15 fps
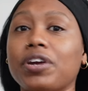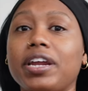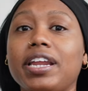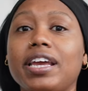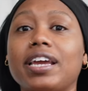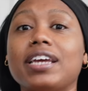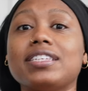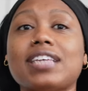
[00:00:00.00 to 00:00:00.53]

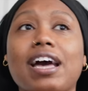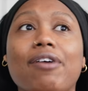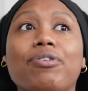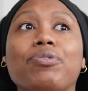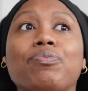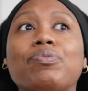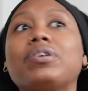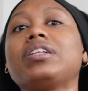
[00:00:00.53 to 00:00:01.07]
training is how
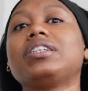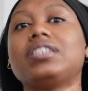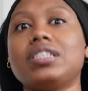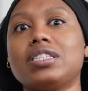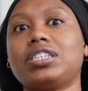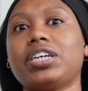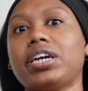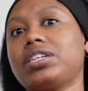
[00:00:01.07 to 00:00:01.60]
you really see
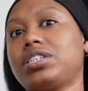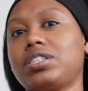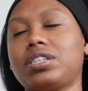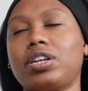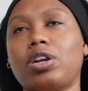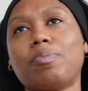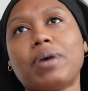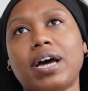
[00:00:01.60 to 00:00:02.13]
the changes
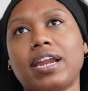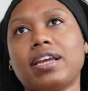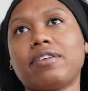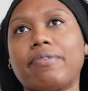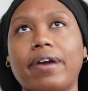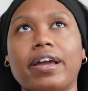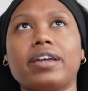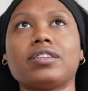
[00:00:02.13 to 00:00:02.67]
in your body,
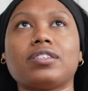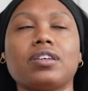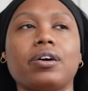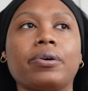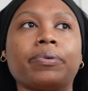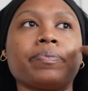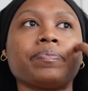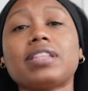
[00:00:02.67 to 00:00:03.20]
right?
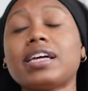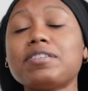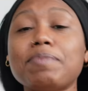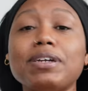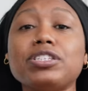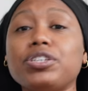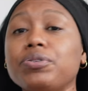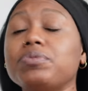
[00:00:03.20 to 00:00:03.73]
So that's
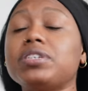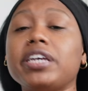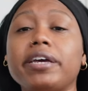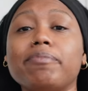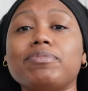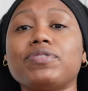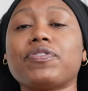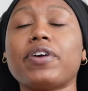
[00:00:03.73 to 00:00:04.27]
my two
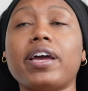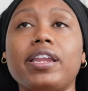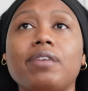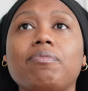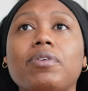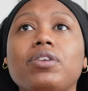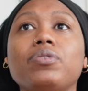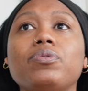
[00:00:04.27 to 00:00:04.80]
tips for
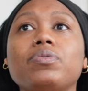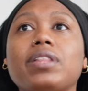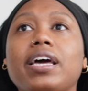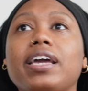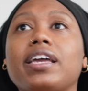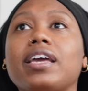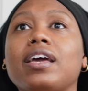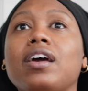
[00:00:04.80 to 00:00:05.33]
anyone who
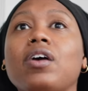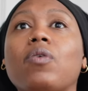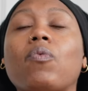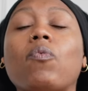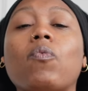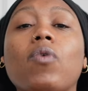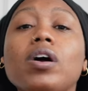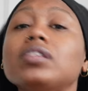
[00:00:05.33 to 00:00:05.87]
like
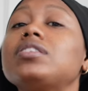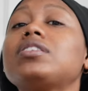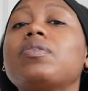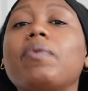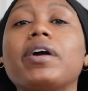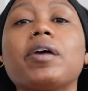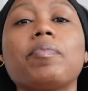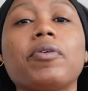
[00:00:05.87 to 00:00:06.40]
wants to
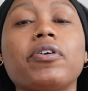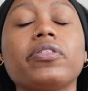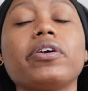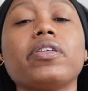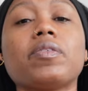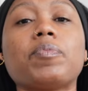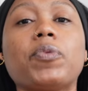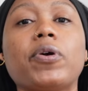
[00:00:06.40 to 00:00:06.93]
wake up early
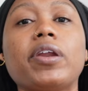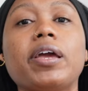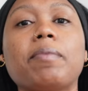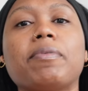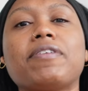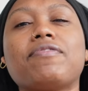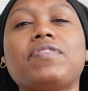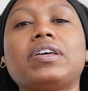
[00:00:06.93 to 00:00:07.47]
in the morning
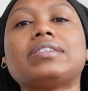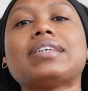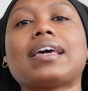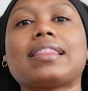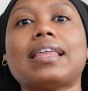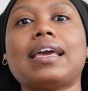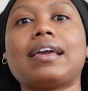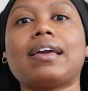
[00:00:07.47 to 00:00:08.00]
but feels
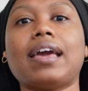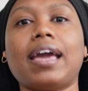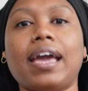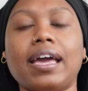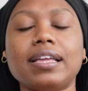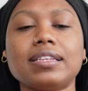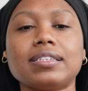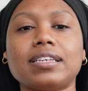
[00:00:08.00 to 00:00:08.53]
like they
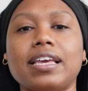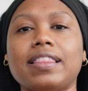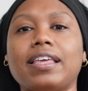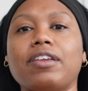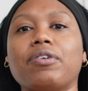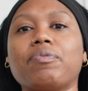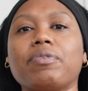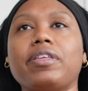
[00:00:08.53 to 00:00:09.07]
can't and
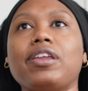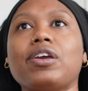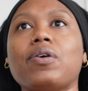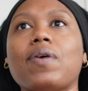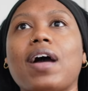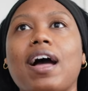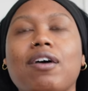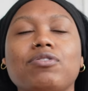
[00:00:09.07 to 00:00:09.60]
they don't really
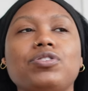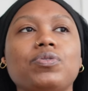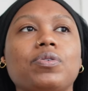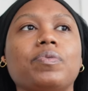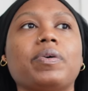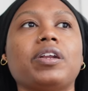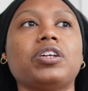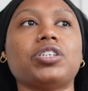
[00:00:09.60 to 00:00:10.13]
know how to
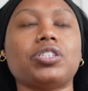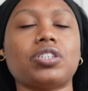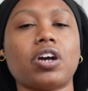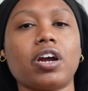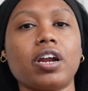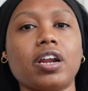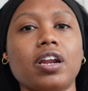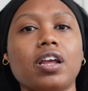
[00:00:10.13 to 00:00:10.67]
or where to
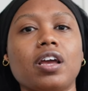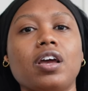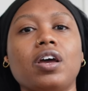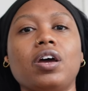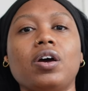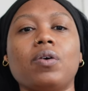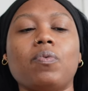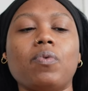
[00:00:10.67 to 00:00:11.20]
start.
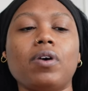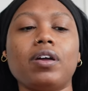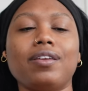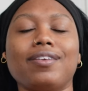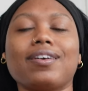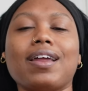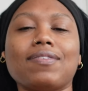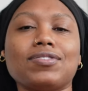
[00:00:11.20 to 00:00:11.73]
One,
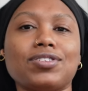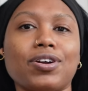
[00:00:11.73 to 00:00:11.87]
you're gonna have to